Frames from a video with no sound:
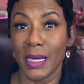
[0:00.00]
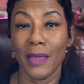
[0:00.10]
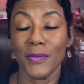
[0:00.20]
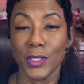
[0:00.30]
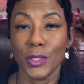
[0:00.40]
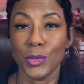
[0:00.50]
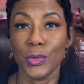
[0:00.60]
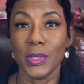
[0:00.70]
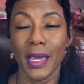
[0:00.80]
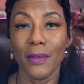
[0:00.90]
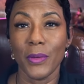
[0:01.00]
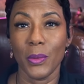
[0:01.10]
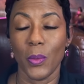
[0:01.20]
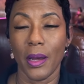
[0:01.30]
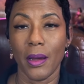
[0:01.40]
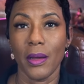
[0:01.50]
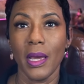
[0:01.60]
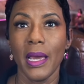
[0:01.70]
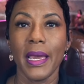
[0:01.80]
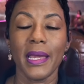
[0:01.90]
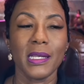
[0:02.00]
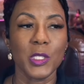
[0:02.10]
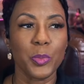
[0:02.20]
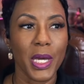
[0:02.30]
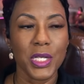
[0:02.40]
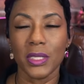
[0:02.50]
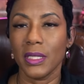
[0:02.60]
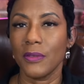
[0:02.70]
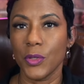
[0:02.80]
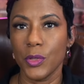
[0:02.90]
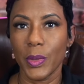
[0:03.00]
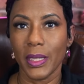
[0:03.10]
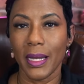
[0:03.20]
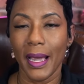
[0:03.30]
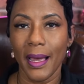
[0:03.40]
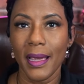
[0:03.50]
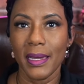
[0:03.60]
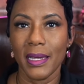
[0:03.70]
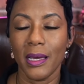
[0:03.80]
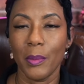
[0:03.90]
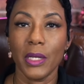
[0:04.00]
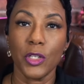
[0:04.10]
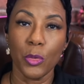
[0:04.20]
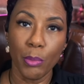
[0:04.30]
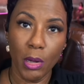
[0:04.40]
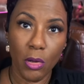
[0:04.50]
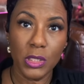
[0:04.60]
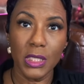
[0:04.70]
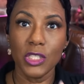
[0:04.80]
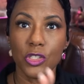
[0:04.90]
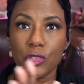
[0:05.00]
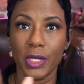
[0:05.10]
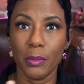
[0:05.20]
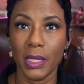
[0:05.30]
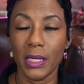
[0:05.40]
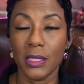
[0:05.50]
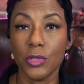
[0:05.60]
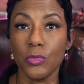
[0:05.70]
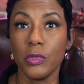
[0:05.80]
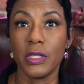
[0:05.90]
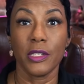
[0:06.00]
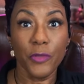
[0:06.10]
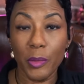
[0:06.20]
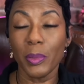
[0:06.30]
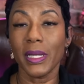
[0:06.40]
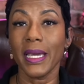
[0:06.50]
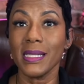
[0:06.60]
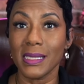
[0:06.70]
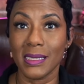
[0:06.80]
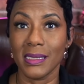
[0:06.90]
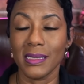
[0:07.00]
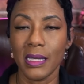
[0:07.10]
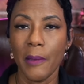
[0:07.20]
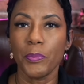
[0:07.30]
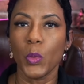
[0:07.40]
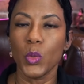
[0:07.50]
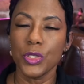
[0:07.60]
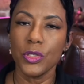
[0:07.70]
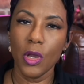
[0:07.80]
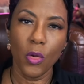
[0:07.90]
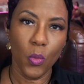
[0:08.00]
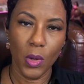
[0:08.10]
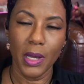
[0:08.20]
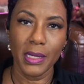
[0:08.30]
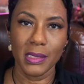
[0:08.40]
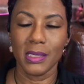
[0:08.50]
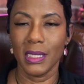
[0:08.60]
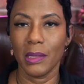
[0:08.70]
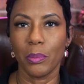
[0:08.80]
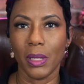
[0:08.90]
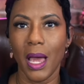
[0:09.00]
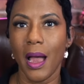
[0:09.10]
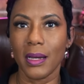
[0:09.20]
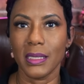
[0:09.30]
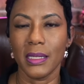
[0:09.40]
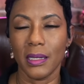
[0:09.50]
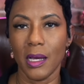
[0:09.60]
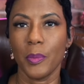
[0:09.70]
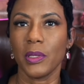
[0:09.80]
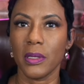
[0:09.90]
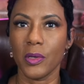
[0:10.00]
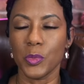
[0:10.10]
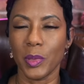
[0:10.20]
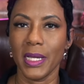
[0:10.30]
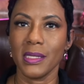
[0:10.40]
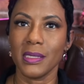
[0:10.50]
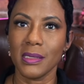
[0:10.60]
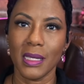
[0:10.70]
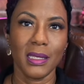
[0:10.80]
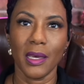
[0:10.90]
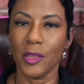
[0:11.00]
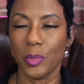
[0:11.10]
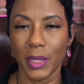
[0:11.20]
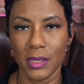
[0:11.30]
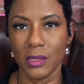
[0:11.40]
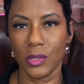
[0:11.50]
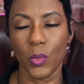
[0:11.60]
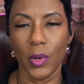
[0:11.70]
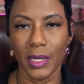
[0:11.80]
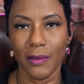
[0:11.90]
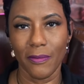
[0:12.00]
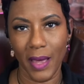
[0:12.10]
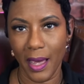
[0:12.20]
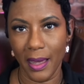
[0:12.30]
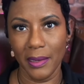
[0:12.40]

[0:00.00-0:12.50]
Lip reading: to use everywhere. And especially if you're doing like I am and you're multi streaming to different places, what you don't want is to get blocked in a couple of those places and the other places are working fine.